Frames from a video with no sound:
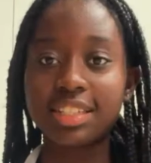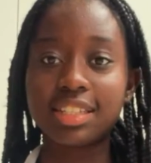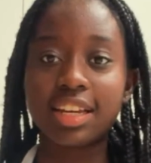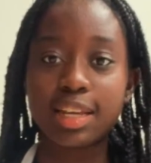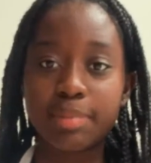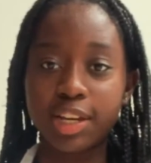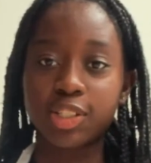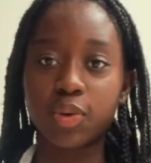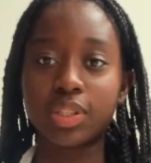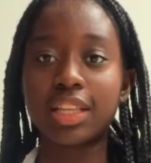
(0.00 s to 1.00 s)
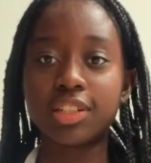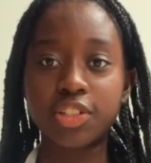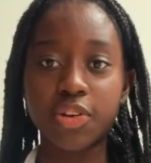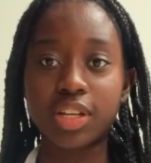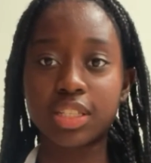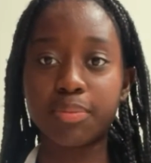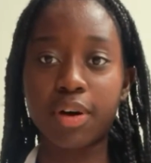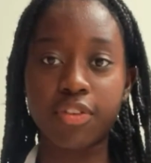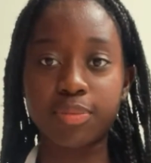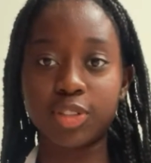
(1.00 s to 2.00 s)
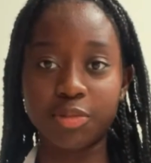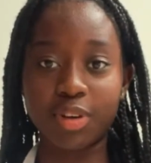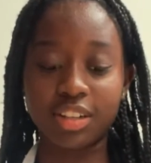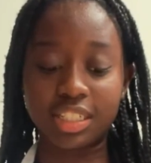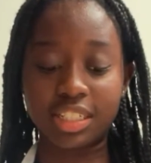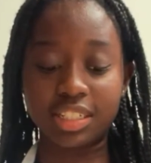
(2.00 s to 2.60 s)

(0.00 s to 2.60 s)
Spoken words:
is going to make sure that the dough doesn't puff up too much.